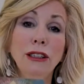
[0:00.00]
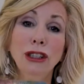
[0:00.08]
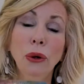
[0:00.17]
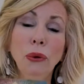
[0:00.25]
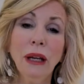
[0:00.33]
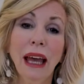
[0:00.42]

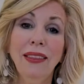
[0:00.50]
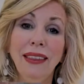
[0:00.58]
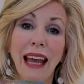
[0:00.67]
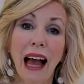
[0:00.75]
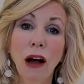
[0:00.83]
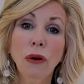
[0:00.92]
don't get
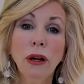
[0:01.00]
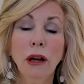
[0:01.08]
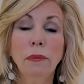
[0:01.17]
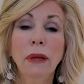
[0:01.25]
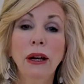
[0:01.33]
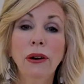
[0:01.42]
the
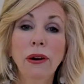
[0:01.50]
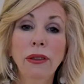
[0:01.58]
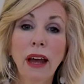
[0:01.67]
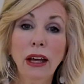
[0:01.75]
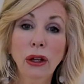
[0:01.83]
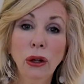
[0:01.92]
outcome here
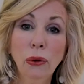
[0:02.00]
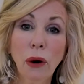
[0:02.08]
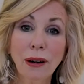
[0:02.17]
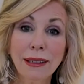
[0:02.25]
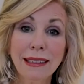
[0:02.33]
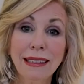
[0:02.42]
that you
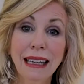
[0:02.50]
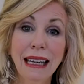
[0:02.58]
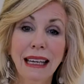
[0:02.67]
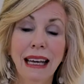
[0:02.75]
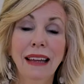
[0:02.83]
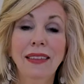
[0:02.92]
are
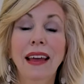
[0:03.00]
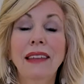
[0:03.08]
seeking,